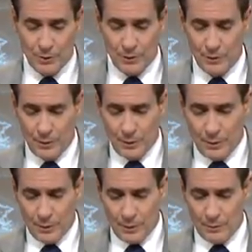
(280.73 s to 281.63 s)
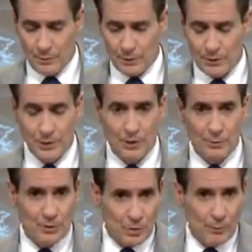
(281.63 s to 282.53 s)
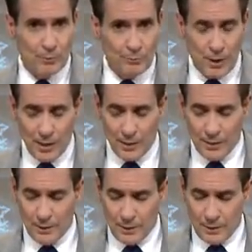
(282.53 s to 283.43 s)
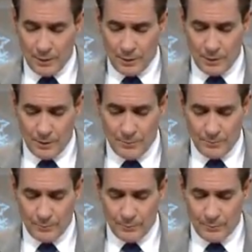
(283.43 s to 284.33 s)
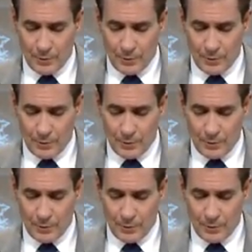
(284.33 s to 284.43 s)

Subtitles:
We continue to be troubled by the